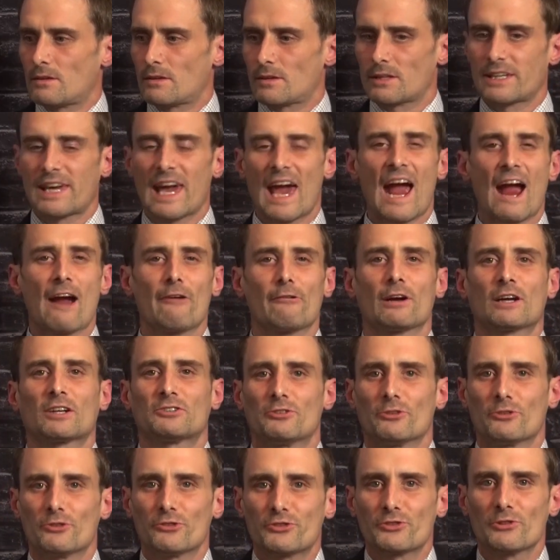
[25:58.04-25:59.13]

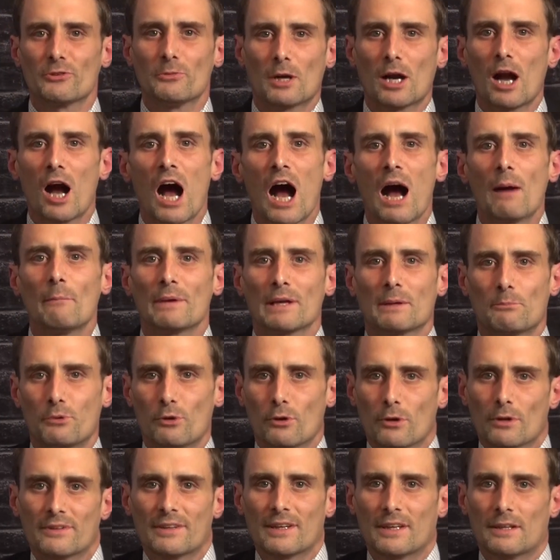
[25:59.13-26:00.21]
characters from a comic
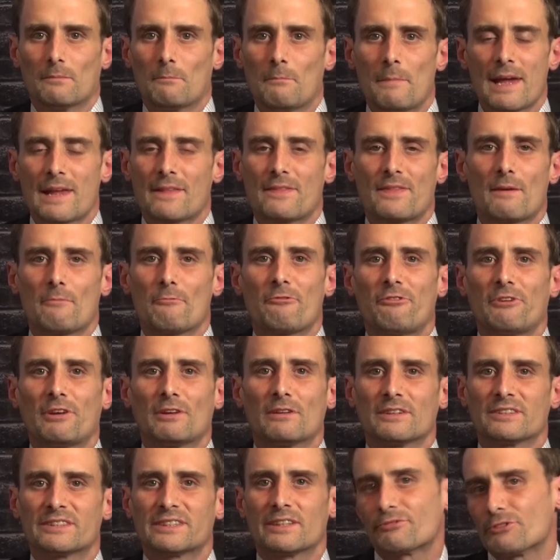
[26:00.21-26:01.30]
book that make them
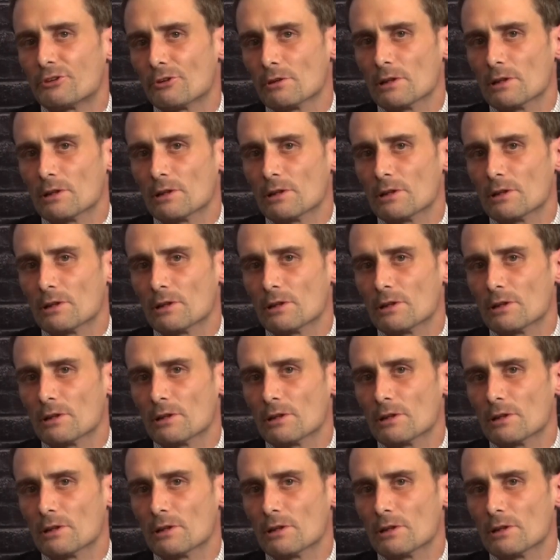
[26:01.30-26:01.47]
feel as if their